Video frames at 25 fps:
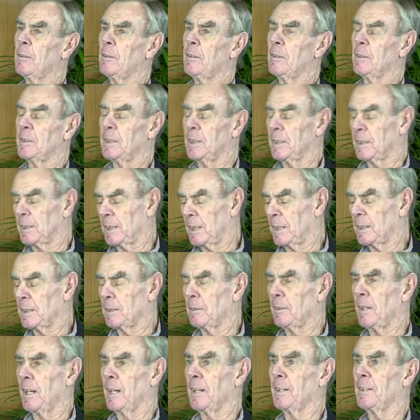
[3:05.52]
a, she says
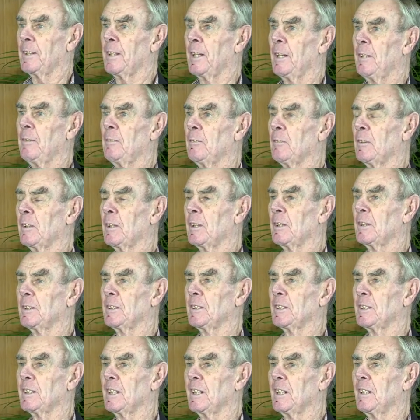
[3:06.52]
around then,
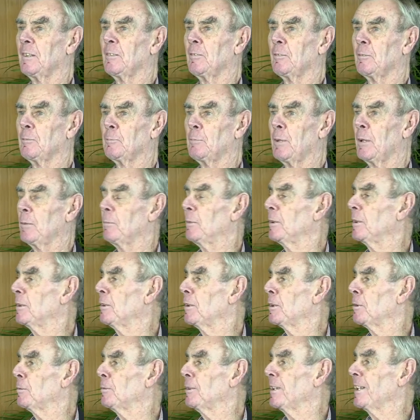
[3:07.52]
because uh, probably
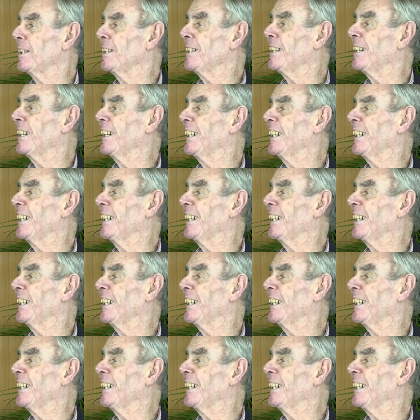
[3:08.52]
could have been.